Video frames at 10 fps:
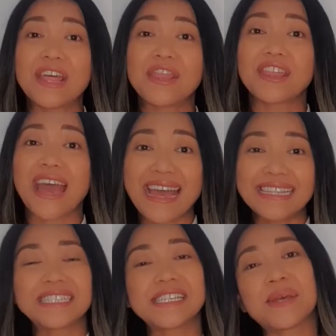That,
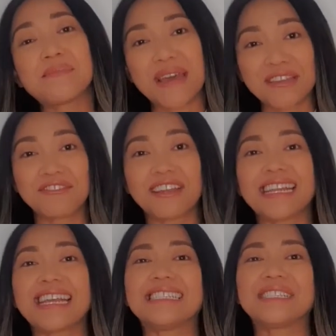my friend,
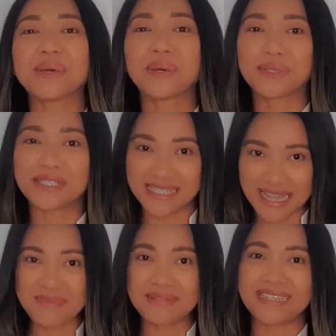is
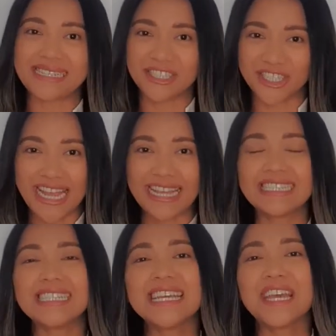Jose Marie Chan,
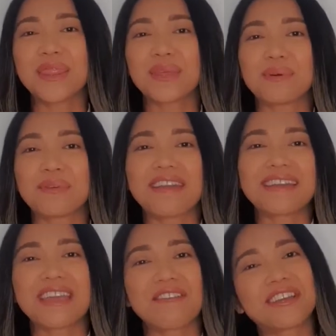the Mariah
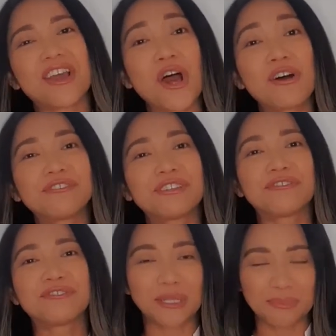Carey of the
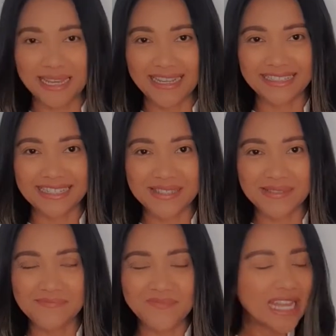Philippines.
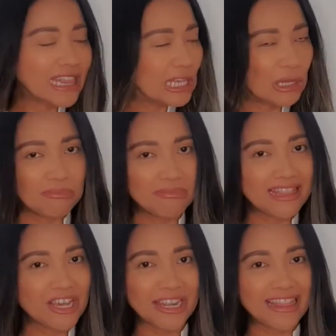No,
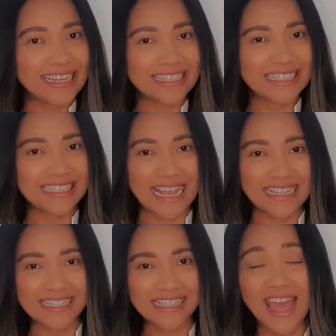not in that
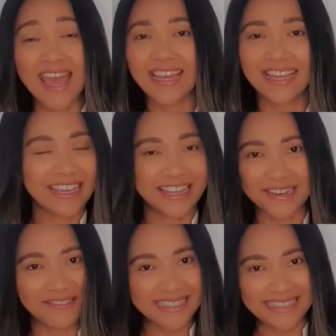sense. He
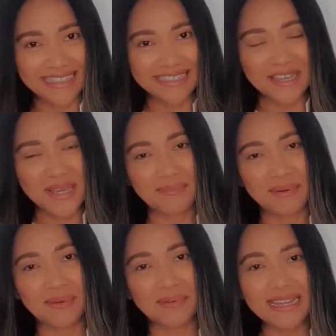cannot whistle.
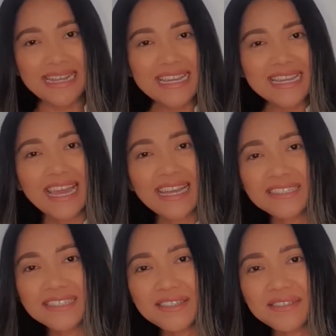But what he
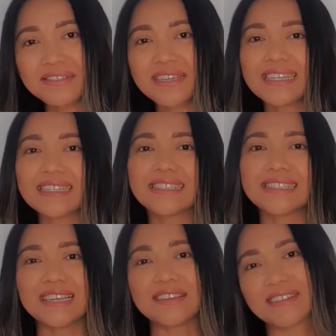can do is
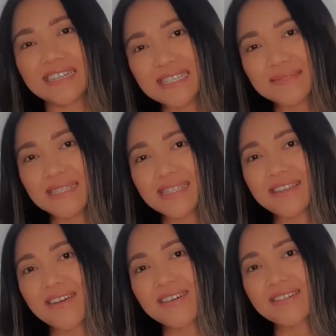sing Christmas
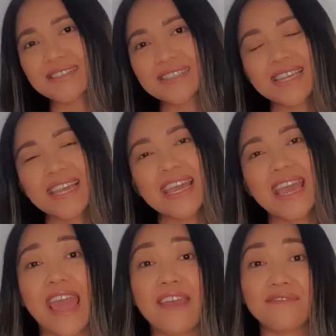songs
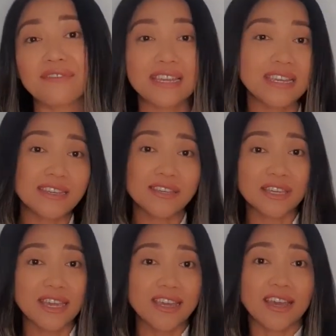every
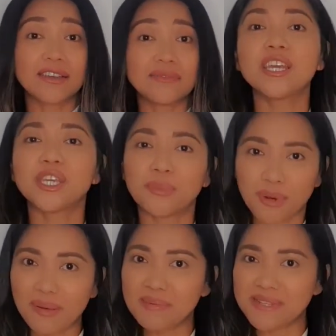year. You
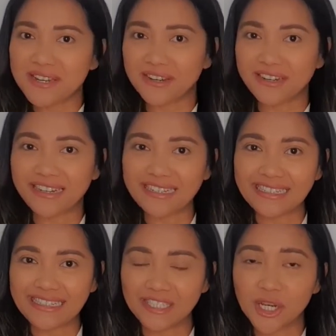probably heard
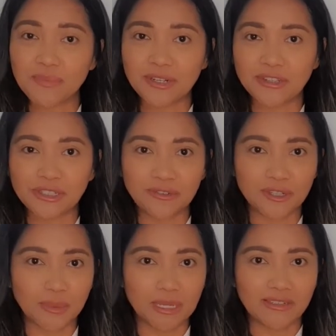the terminology
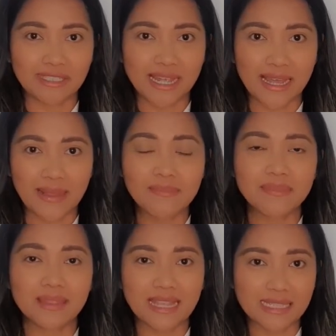Filipino time.
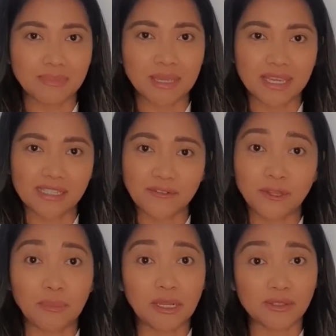That's because
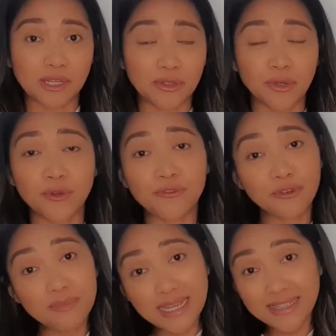Filipinos are known
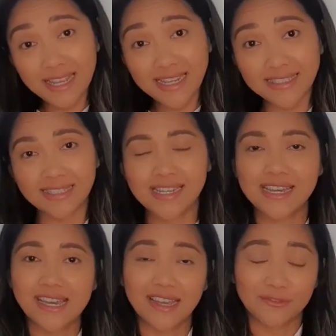for being late,
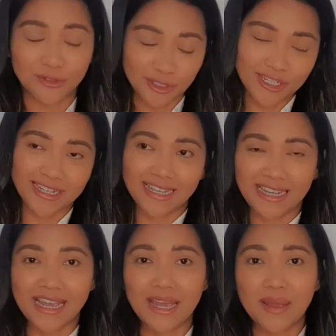unfortunately.
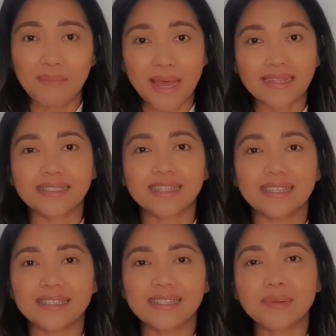But
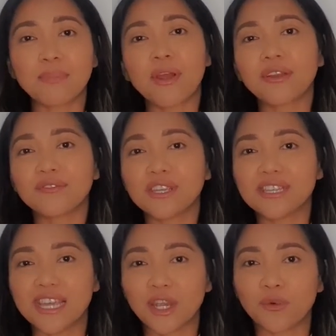this is the part of the
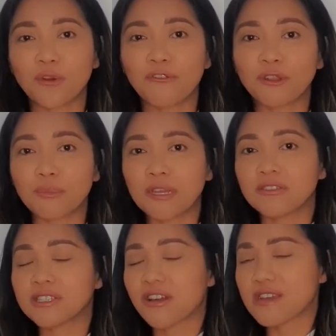year where
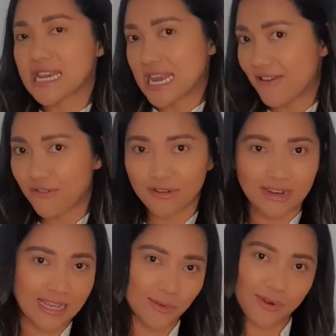Filipinos are never late.